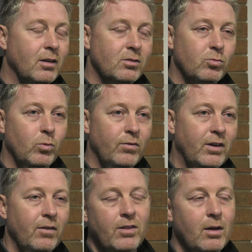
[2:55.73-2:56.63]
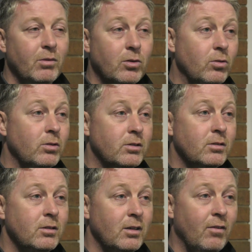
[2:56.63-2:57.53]
is we've given them the goals.
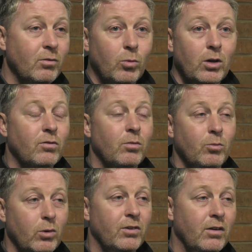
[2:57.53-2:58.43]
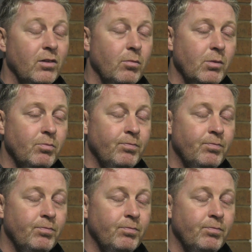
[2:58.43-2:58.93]
They haven't worked for them, we've given them.